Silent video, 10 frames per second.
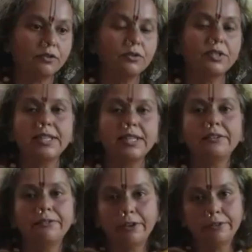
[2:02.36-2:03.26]
to
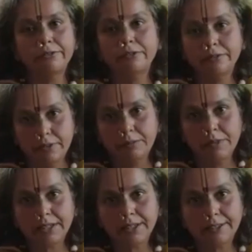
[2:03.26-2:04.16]
seek for
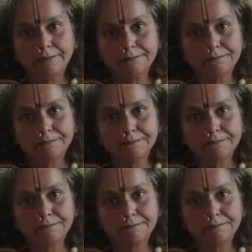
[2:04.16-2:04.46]
fulfillment.